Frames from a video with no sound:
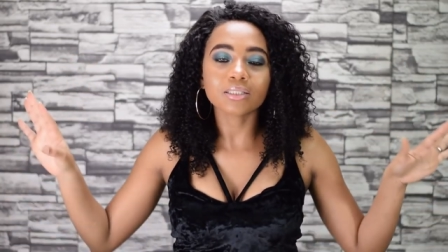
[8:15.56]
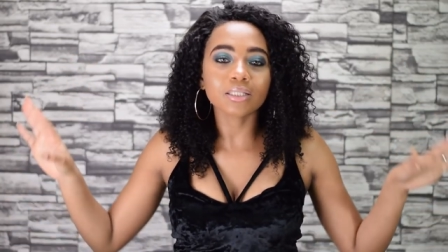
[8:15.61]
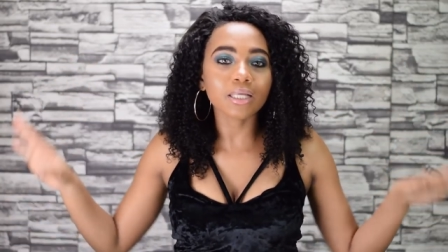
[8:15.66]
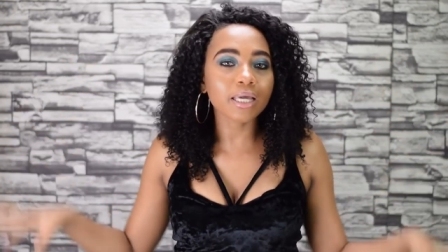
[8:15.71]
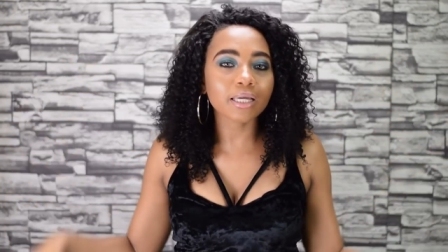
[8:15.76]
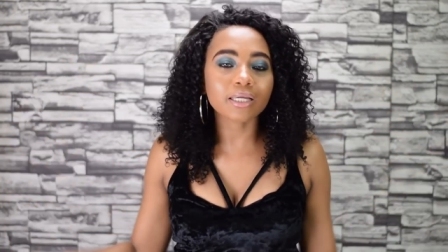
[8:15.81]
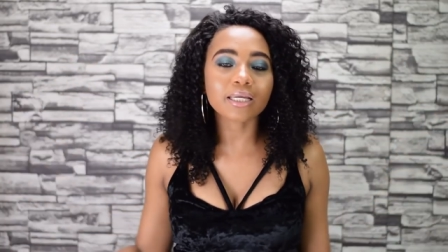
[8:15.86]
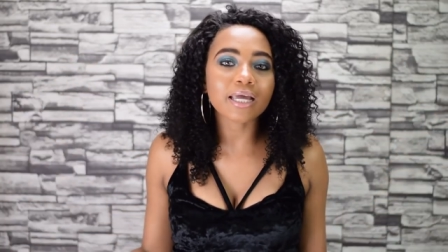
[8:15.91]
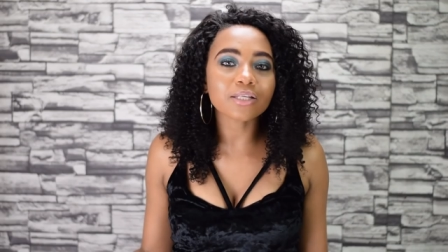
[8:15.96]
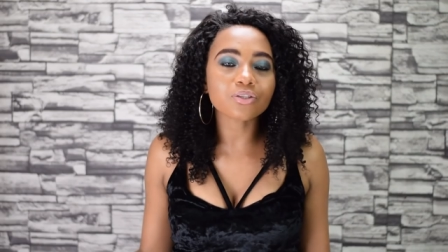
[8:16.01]

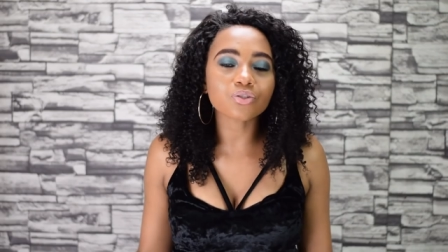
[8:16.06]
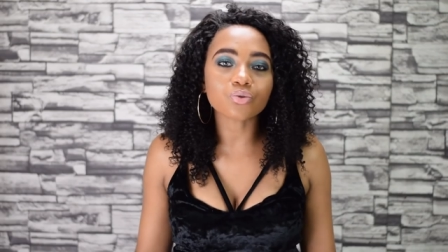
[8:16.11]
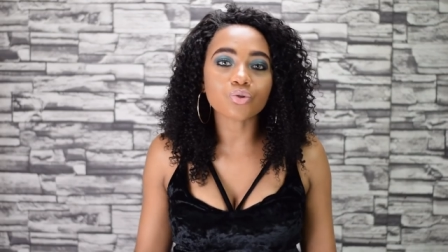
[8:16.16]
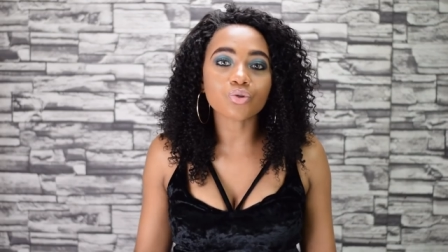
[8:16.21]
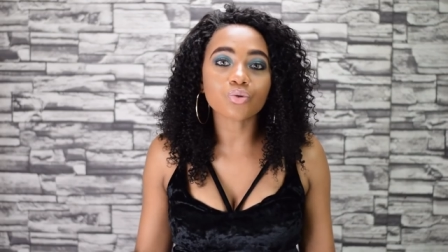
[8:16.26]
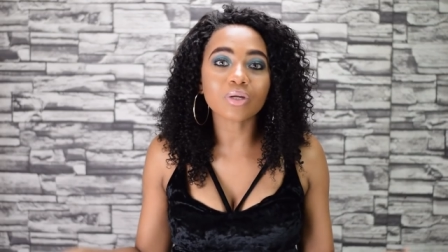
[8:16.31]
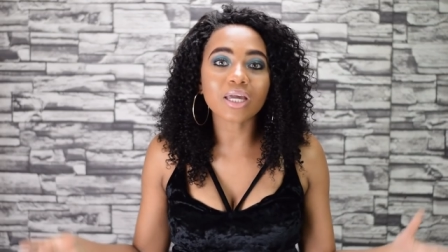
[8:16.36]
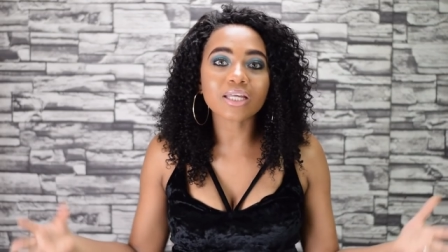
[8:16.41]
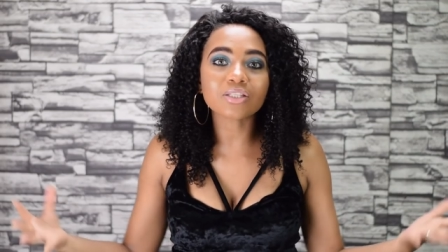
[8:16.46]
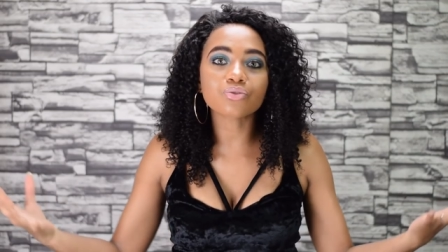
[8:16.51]
They get to,
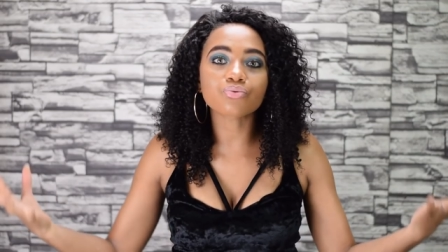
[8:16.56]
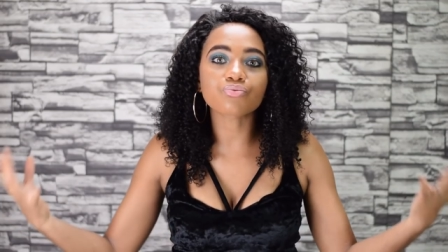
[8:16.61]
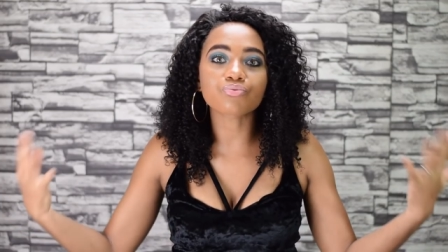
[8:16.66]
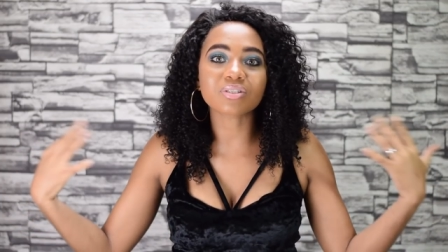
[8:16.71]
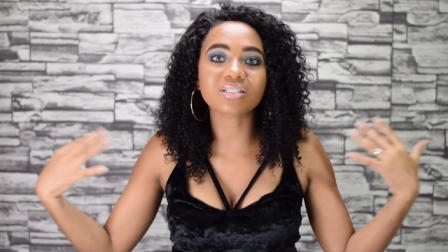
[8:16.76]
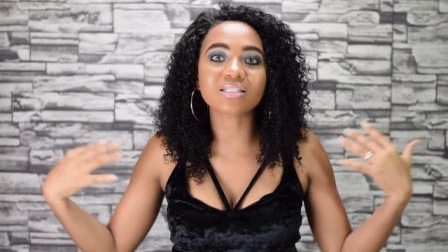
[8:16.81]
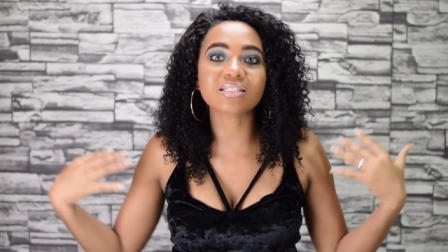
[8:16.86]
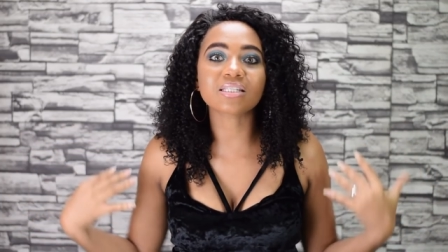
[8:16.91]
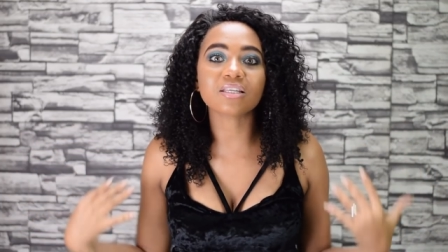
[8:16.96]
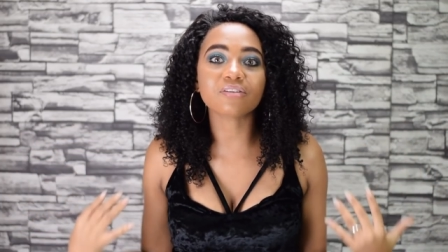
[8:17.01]
you get to
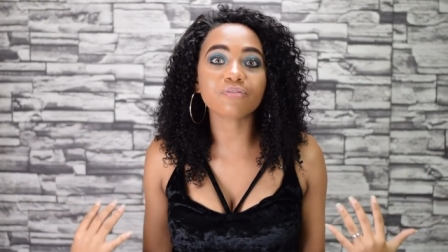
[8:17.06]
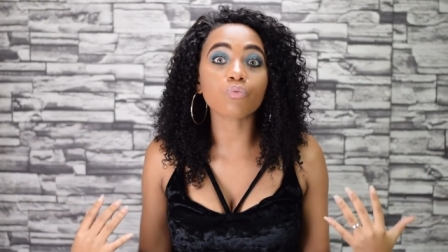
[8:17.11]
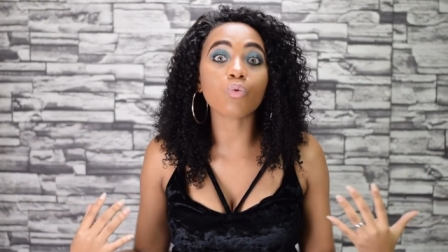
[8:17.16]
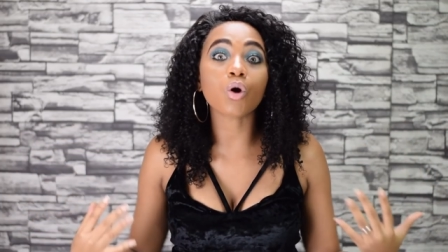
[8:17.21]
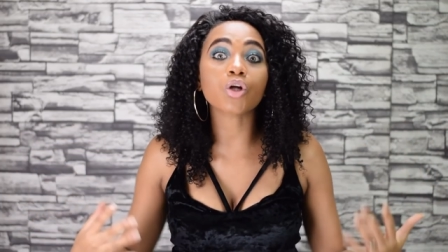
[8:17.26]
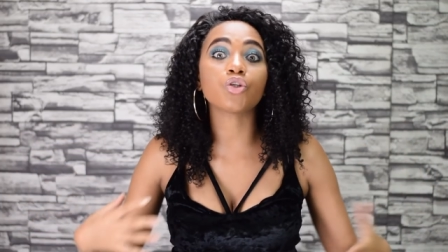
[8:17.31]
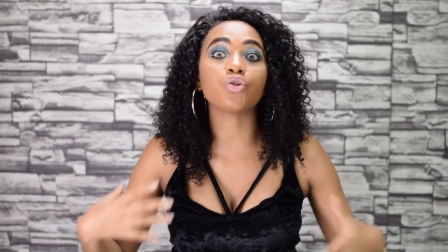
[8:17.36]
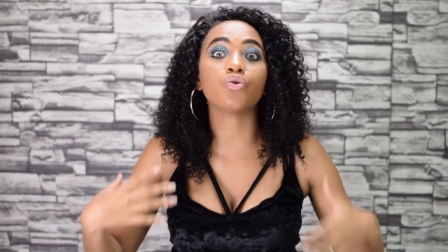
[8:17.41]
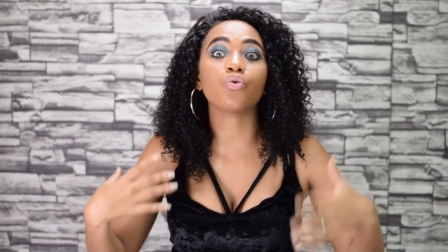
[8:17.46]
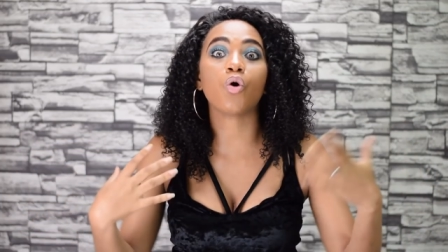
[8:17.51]
receive
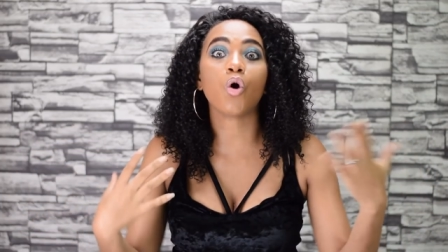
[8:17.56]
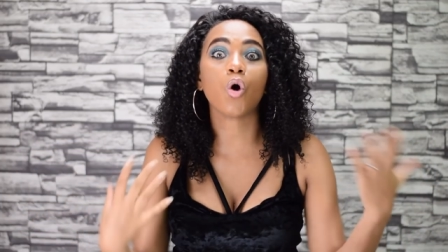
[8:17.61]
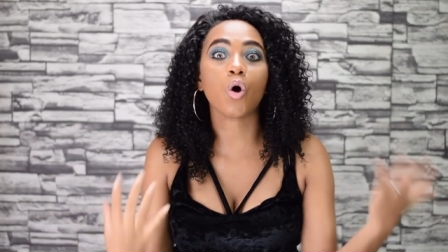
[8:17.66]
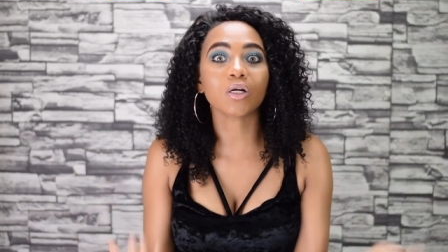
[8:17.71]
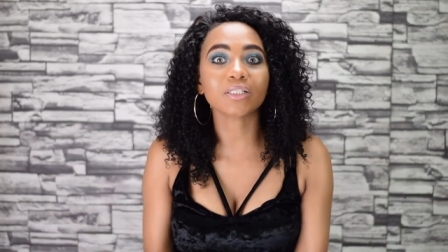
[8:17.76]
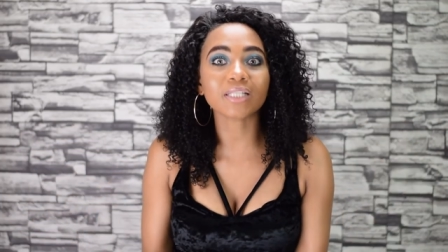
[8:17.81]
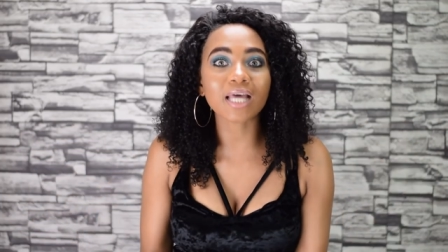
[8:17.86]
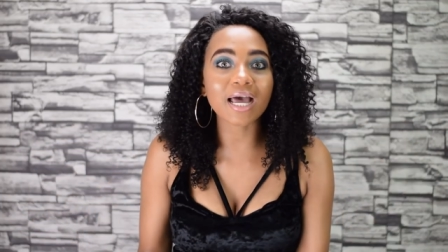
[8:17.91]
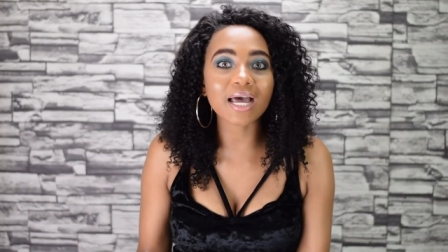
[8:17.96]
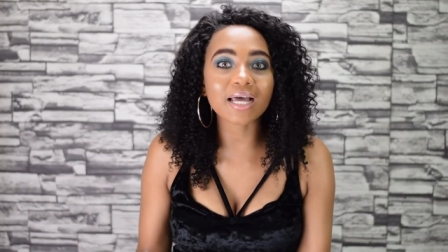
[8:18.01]
what you
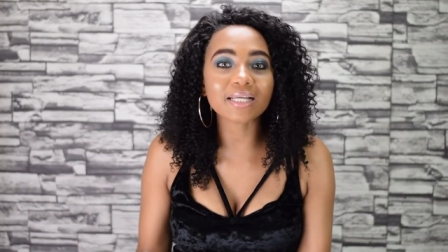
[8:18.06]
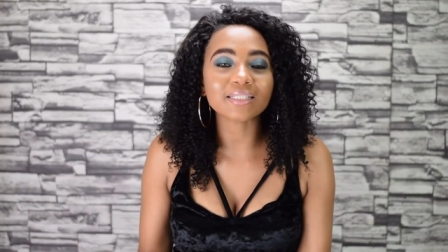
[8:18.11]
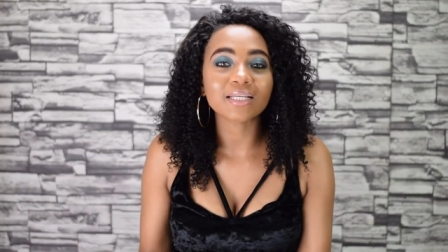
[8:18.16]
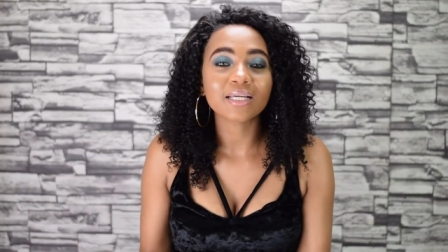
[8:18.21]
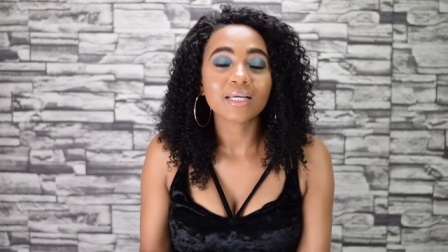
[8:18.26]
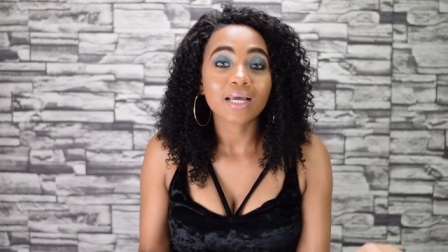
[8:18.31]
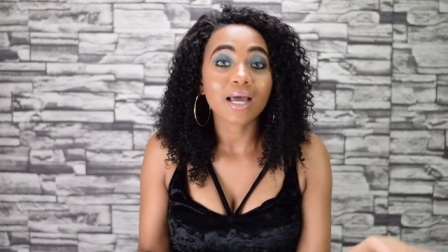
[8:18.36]
ordered.